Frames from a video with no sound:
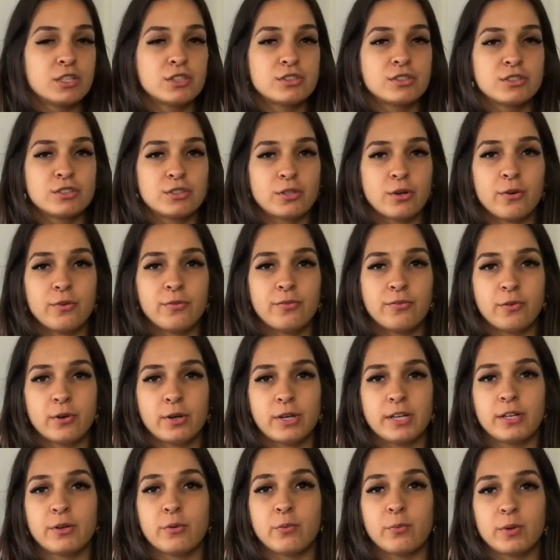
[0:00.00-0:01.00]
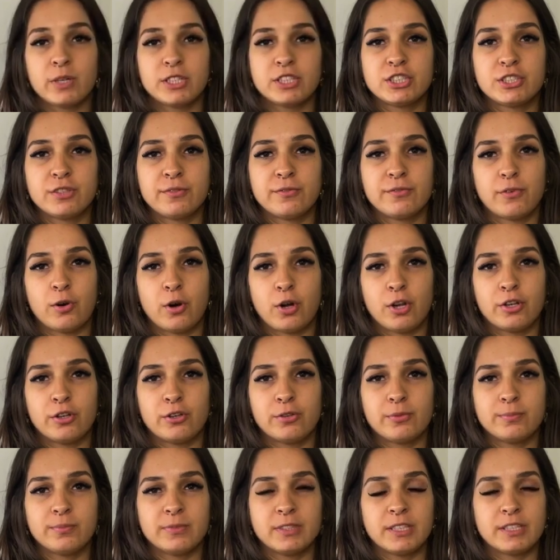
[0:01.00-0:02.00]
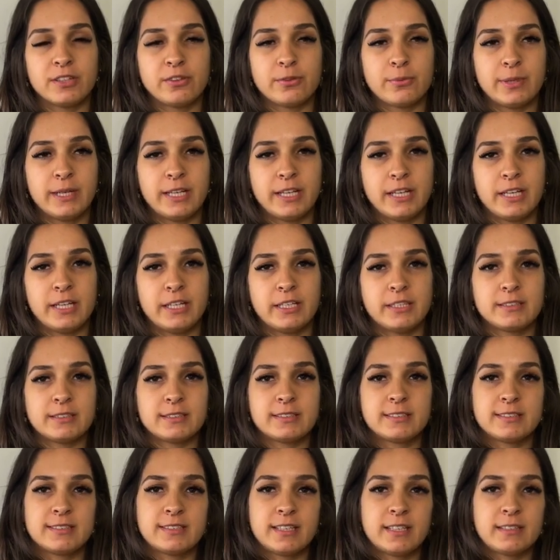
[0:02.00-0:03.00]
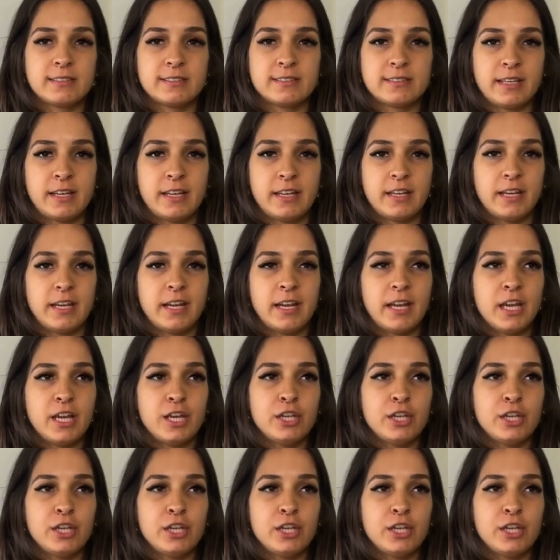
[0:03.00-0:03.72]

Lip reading: So for the Russian volume, the 3D to 6D,